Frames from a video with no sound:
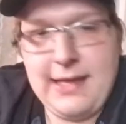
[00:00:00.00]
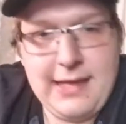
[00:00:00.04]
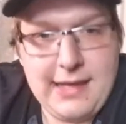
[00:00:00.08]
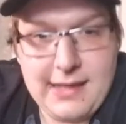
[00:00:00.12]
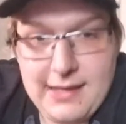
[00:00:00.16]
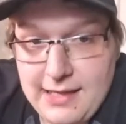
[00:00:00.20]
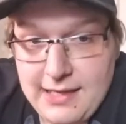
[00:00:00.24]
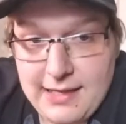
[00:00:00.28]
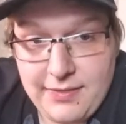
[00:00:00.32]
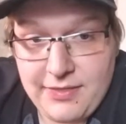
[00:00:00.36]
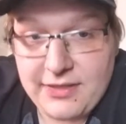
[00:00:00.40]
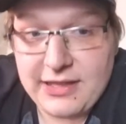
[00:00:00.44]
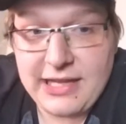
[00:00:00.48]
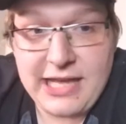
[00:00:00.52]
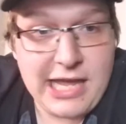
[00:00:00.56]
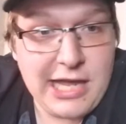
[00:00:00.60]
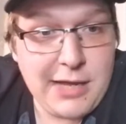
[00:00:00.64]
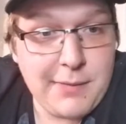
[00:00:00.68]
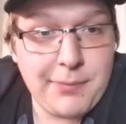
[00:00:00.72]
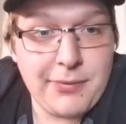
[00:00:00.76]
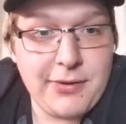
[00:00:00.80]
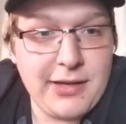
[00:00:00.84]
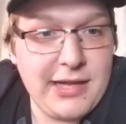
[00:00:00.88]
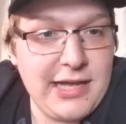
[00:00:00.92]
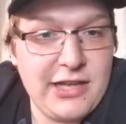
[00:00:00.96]
The
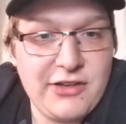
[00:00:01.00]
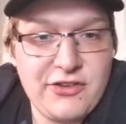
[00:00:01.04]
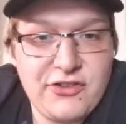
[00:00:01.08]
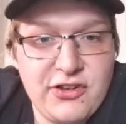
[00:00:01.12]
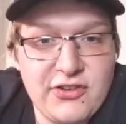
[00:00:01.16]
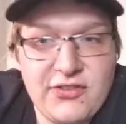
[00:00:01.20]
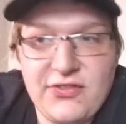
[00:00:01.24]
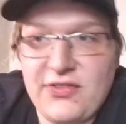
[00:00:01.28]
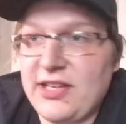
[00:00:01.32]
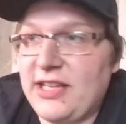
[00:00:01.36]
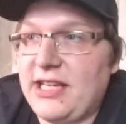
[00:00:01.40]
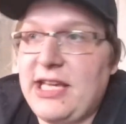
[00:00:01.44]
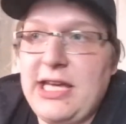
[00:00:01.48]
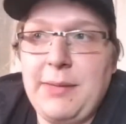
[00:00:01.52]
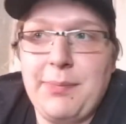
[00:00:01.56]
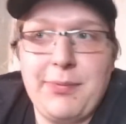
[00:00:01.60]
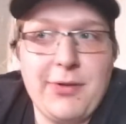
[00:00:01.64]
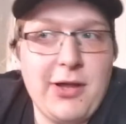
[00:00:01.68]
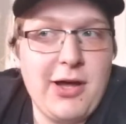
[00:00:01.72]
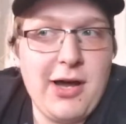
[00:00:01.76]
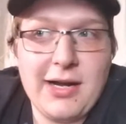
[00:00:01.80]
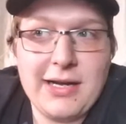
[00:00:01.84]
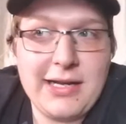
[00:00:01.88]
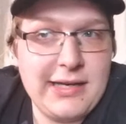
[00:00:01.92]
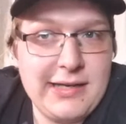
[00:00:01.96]
game plan is just to
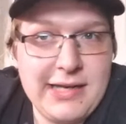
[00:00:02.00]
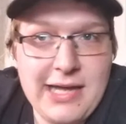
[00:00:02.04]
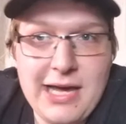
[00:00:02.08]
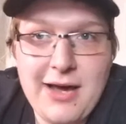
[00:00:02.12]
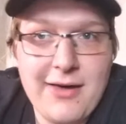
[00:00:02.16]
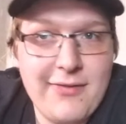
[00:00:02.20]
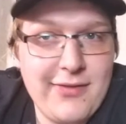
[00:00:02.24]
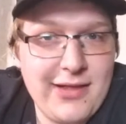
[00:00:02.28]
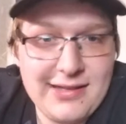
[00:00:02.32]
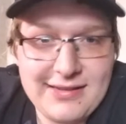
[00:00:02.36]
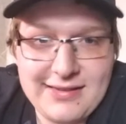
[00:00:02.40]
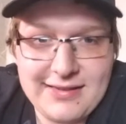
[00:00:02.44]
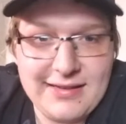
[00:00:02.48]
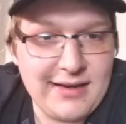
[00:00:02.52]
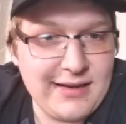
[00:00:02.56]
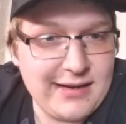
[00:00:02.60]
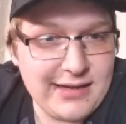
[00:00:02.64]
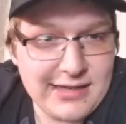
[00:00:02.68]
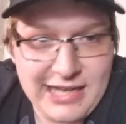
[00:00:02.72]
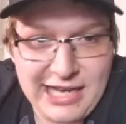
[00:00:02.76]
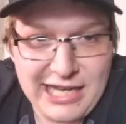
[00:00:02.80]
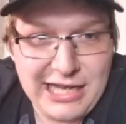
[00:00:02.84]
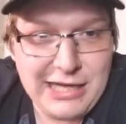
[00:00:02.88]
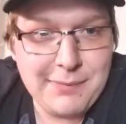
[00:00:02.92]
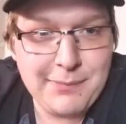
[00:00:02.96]
keep locking down. That's
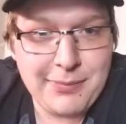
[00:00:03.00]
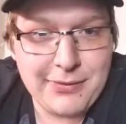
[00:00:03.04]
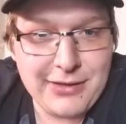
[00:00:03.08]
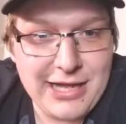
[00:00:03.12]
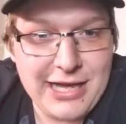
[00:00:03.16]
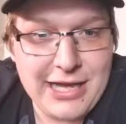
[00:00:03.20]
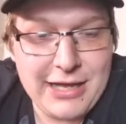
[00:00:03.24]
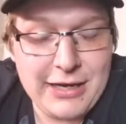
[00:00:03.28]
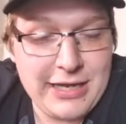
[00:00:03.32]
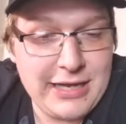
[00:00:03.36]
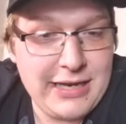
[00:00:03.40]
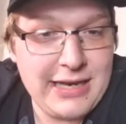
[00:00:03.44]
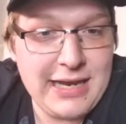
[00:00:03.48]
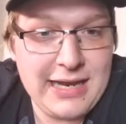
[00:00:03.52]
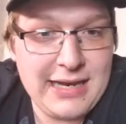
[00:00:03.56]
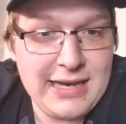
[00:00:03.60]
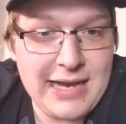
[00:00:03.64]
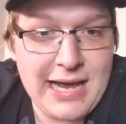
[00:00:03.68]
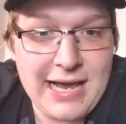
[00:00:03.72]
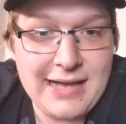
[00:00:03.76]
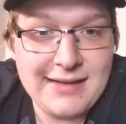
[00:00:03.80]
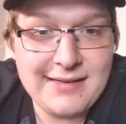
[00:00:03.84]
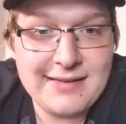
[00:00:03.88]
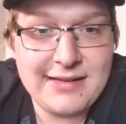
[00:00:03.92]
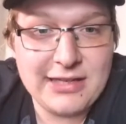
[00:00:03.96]
not a game plan.
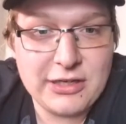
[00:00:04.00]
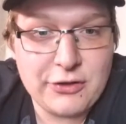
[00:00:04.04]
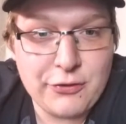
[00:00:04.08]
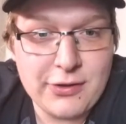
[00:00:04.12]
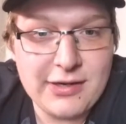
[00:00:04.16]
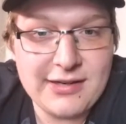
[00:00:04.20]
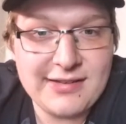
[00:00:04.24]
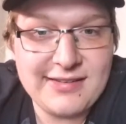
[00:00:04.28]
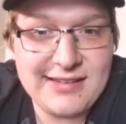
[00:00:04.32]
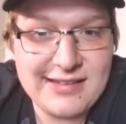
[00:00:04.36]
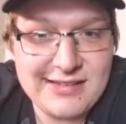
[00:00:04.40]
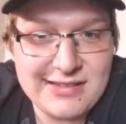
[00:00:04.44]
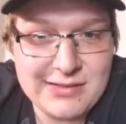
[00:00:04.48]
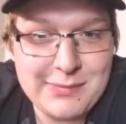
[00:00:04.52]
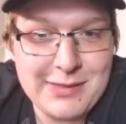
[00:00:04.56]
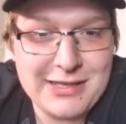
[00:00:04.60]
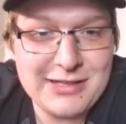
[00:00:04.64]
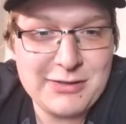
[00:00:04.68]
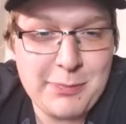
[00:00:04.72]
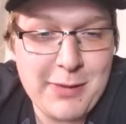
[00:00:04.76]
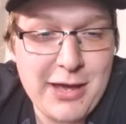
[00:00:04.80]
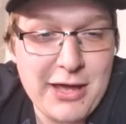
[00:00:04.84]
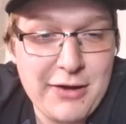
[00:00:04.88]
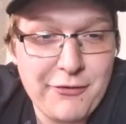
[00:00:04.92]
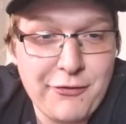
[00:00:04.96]
And as the criticism
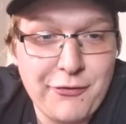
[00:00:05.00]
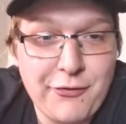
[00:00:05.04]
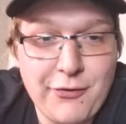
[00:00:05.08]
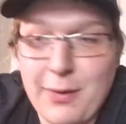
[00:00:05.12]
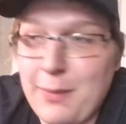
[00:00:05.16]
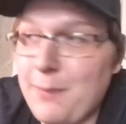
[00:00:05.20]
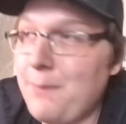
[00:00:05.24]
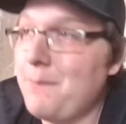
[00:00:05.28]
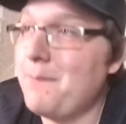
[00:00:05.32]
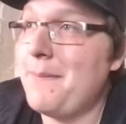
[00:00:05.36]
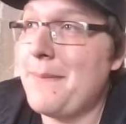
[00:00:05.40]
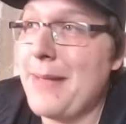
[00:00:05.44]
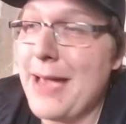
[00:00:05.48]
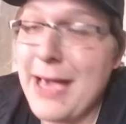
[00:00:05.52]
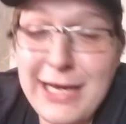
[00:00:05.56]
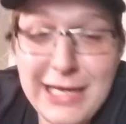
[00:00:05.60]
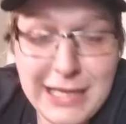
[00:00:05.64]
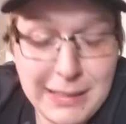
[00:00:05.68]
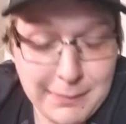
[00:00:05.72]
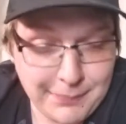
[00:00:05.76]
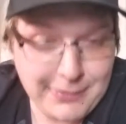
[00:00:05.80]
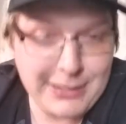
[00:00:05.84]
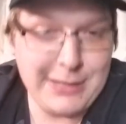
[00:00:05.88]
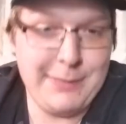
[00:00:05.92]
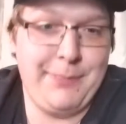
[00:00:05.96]
has been from
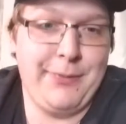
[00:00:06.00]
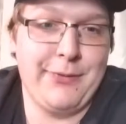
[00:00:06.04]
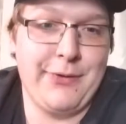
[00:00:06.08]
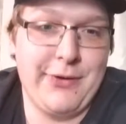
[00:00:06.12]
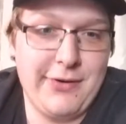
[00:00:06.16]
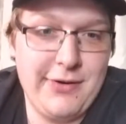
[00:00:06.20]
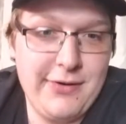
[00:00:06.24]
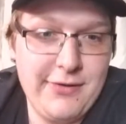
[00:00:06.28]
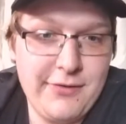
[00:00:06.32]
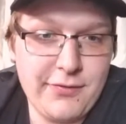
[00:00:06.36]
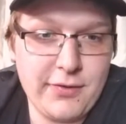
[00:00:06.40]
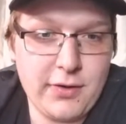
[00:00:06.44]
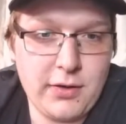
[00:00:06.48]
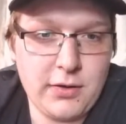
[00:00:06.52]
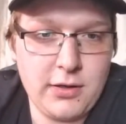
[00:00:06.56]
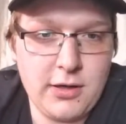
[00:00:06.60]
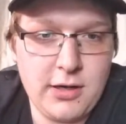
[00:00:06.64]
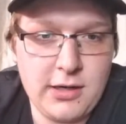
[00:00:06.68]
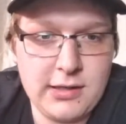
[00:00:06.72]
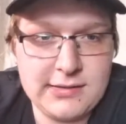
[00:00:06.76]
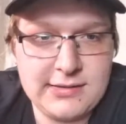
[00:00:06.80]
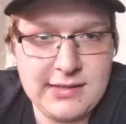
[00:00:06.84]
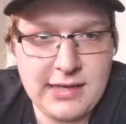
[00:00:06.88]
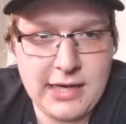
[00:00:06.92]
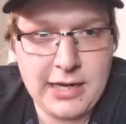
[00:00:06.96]
many people for a
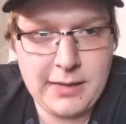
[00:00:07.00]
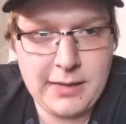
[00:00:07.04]
long